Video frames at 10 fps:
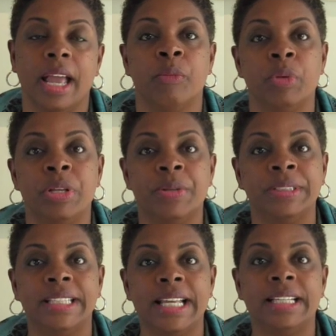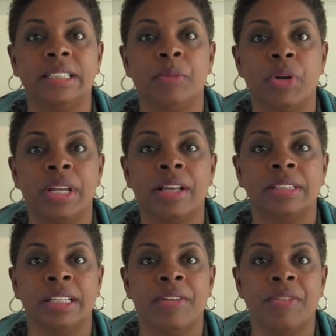And when you see someone
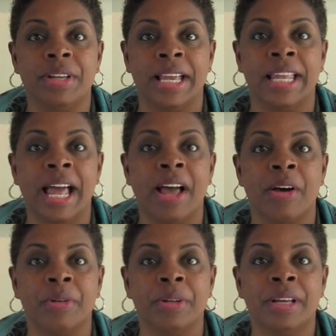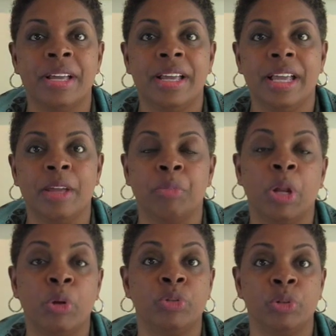else living it out, it
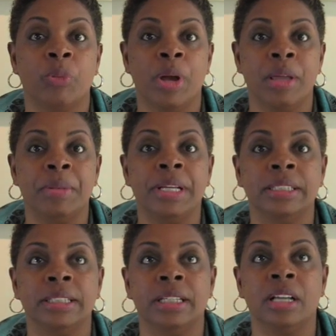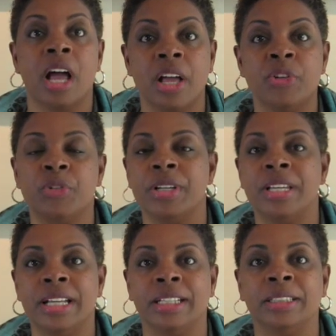blows you away because it
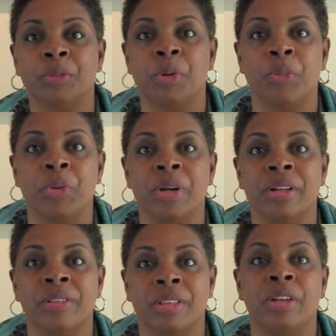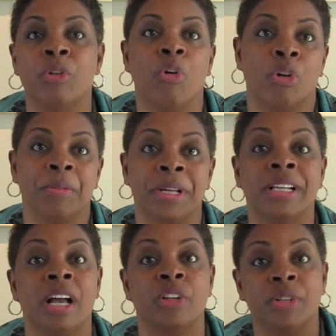contradicts what we're the norm.
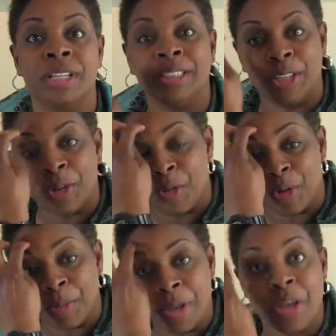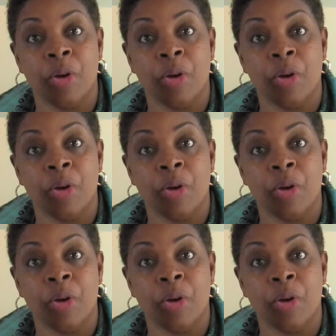It contradicts the norm.